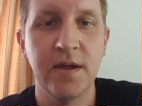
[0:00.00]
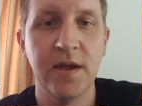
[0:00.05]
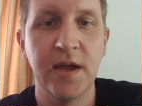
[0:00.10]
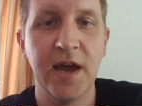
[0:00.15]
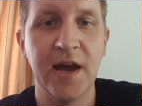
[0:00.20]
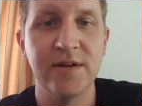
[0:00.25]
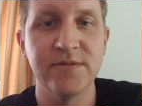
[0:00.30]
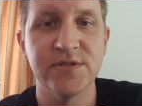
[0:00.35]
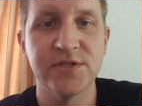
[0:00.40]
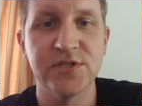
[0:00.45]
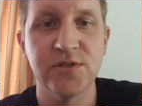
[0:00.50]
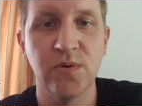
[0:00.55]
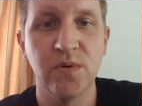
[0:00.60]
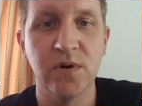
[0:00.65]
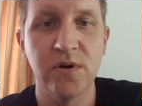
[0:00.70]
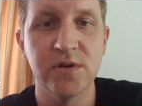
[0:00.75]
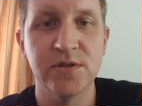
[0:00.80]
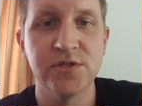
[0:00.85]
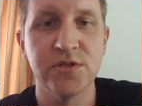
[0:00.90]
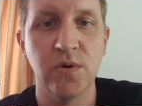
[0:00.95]

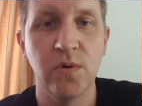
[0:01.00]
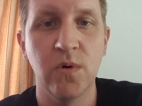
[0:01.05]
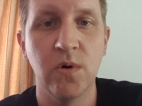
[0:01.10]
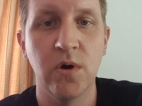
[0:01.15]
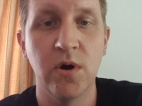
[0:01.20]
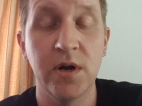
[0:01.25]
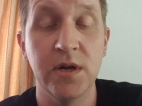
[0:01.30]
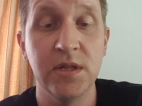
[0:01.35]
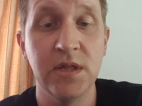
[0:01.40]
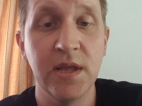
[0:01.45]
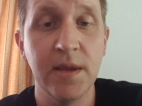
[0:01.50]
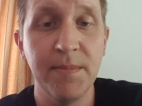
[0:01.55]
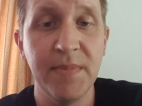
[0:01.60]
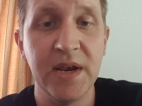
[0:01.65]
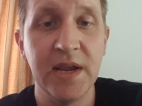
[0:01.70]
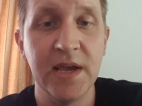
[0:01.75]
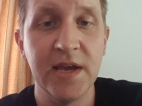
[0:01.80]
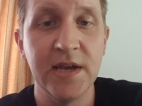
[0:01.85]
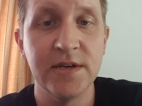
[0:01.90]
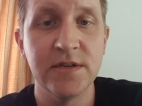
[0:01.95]
outsource or
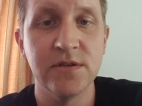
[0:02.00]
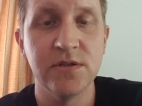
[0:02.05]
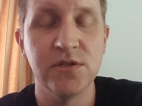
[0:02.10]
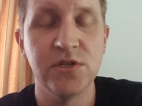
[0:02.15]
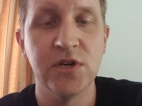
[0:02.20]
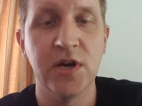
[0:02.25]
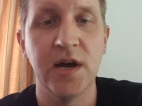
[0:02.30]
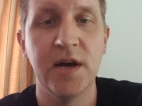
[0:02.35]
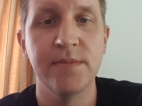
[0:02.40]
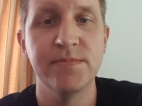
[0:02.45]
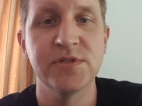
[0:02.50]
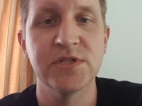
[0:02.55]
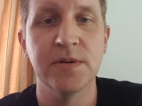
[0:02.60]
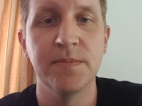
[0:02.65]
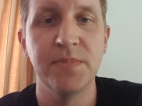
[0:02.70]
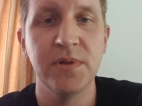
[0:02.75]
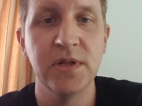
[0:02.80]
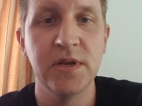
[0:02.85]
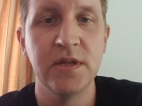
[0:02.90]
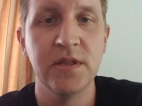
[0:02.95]
eliminate jobs
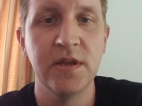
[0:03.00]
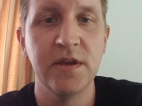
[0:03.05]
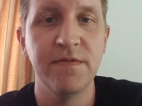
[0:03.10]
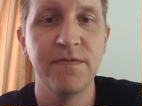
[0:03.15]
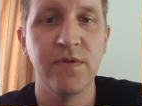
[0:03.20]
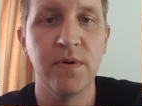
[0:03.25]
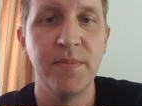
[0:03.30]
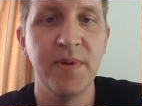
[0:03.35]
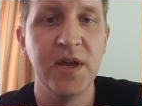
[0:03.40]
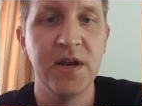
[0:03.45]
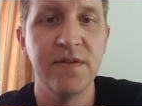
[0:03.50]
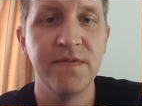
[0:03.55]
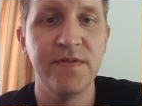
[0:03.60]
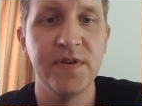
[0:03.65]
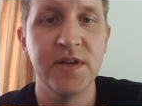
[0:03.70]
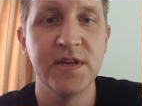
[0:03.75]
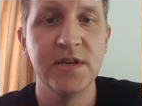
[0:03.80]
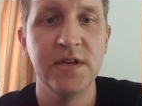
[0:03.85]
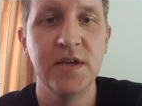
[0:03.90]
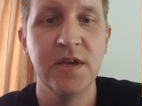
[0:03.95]
completely for
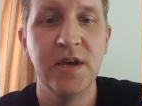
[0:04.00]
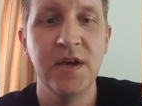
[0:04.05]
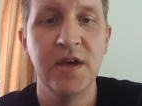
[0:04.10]
benefit